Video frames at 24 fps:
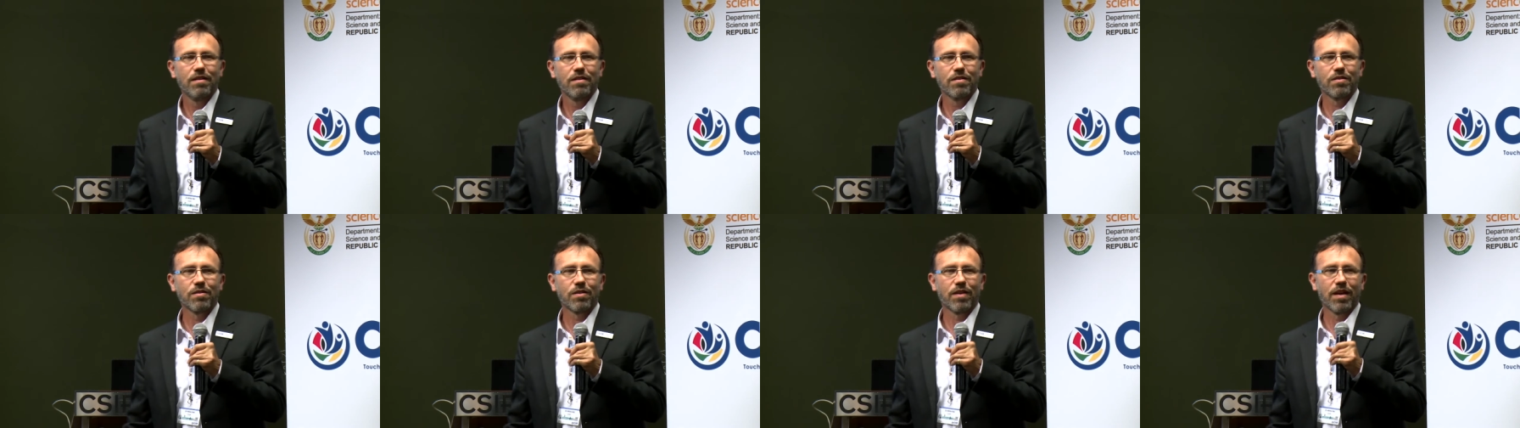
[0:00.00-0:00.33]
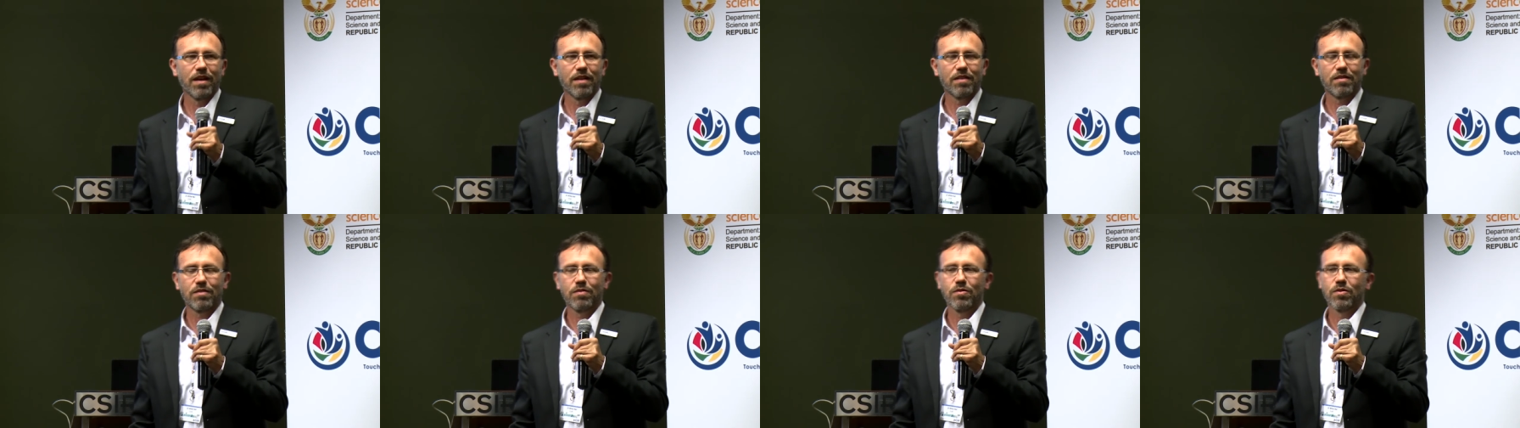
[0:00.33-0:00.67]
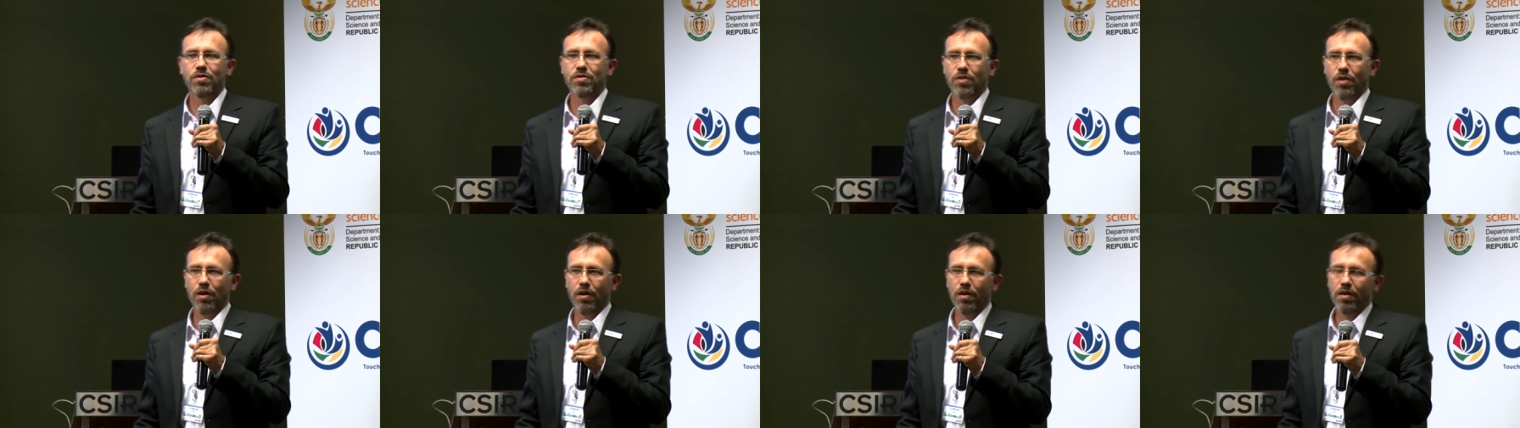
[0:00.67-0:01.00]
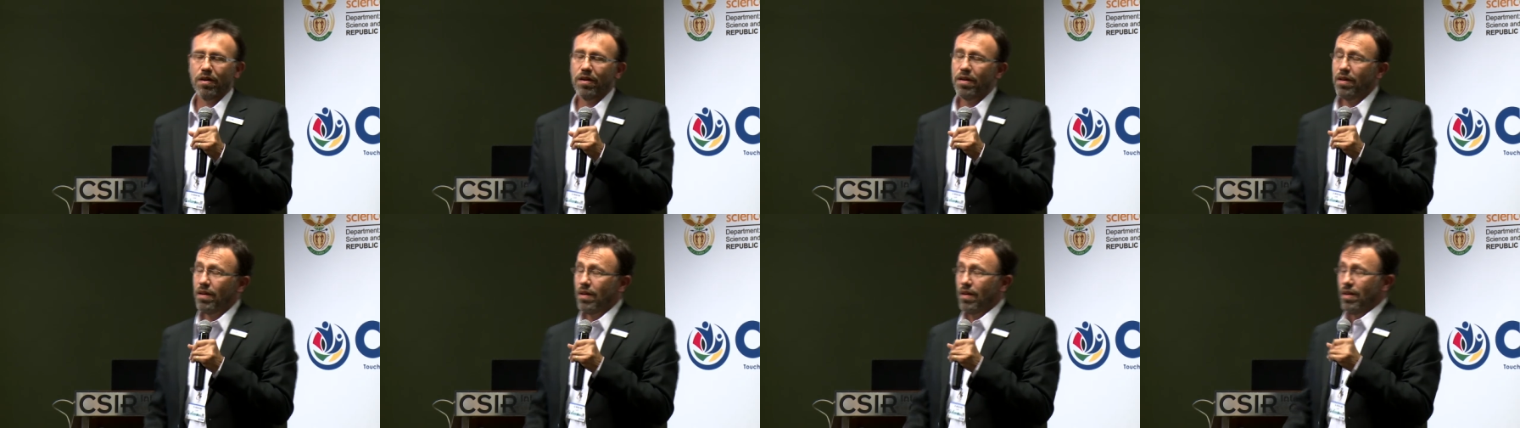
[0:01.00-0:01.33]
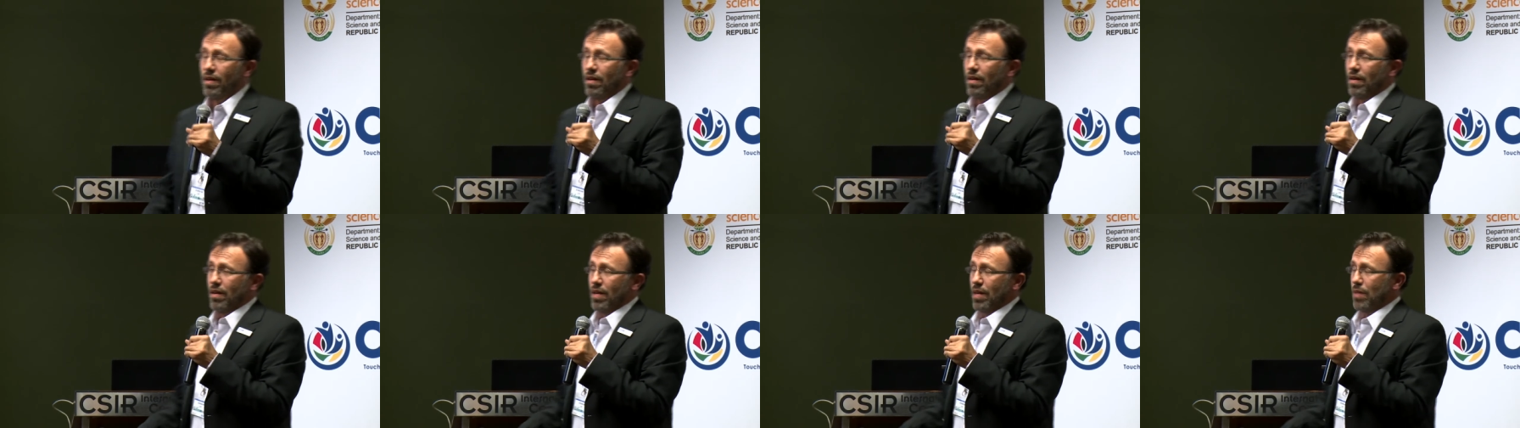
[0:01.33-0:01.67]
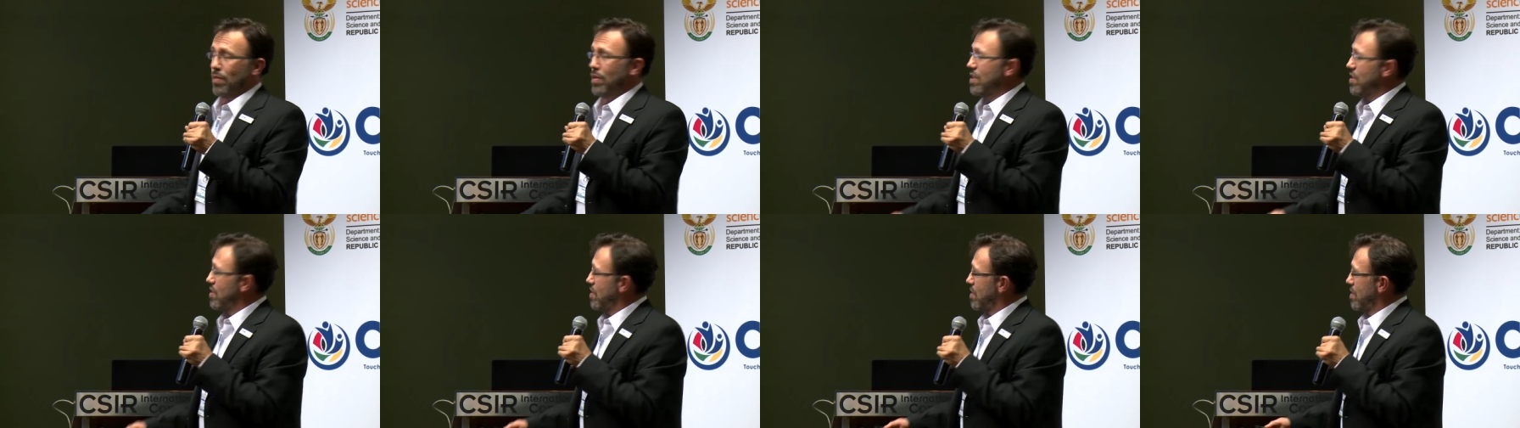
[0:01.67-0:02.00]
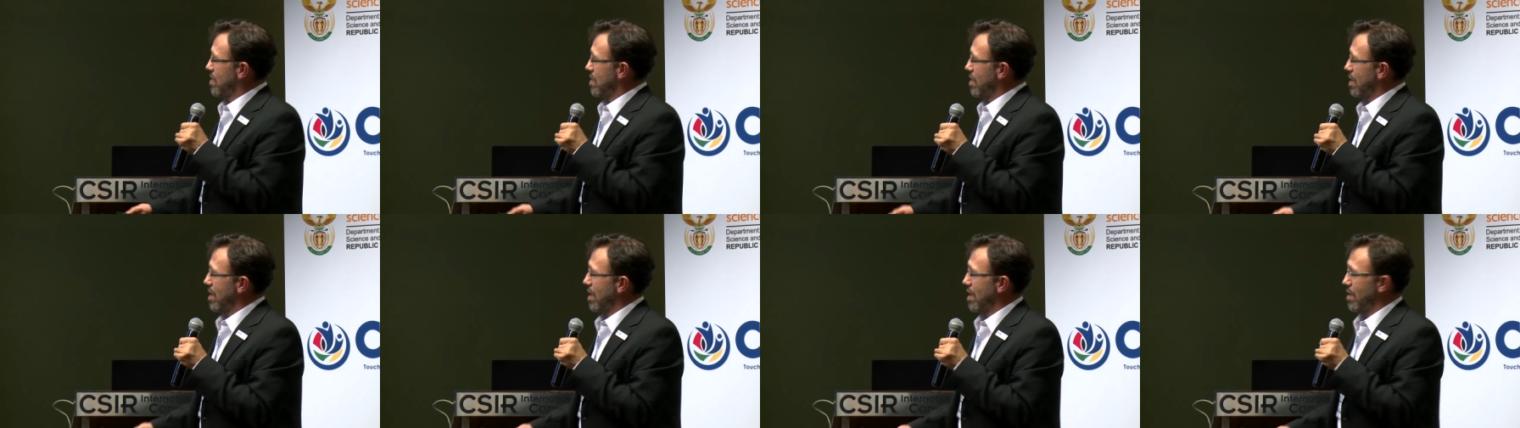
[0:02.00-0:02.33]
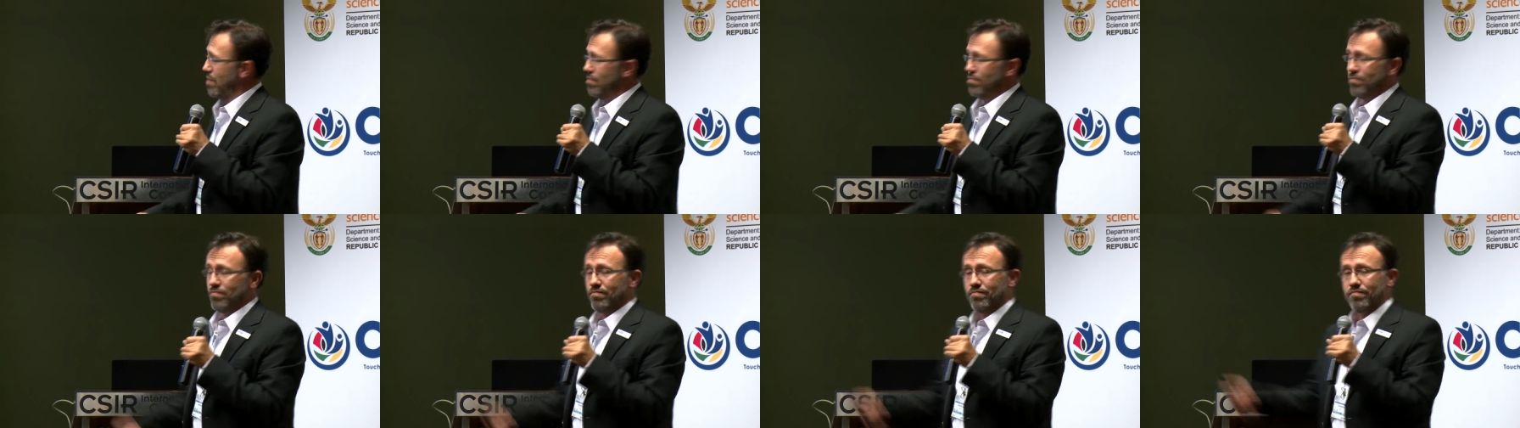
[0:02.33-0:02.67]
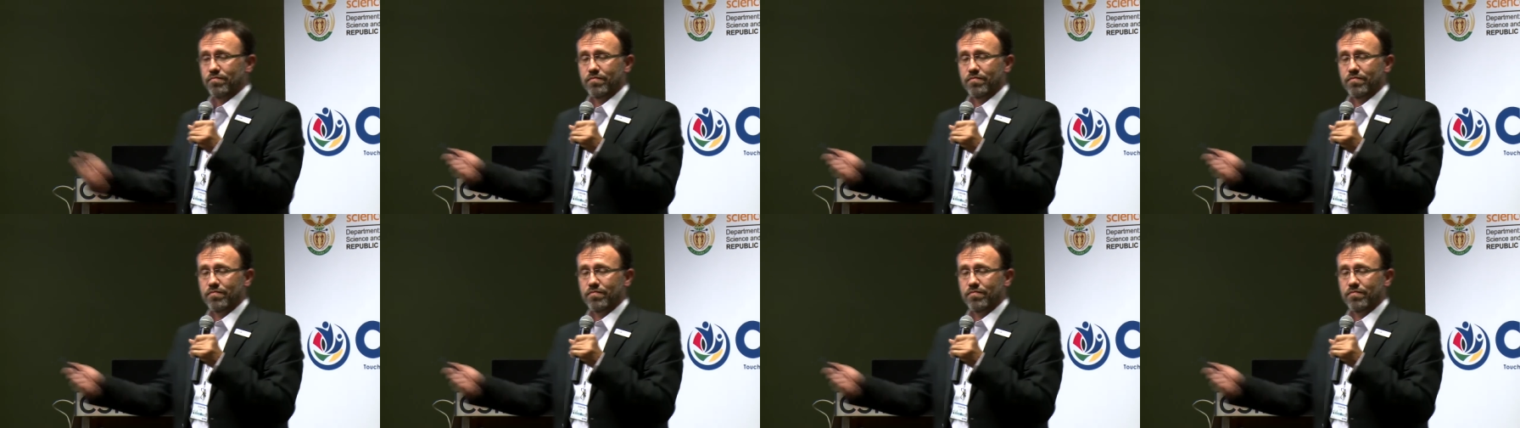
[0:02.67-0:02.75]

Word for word: to get to a SAR image, um,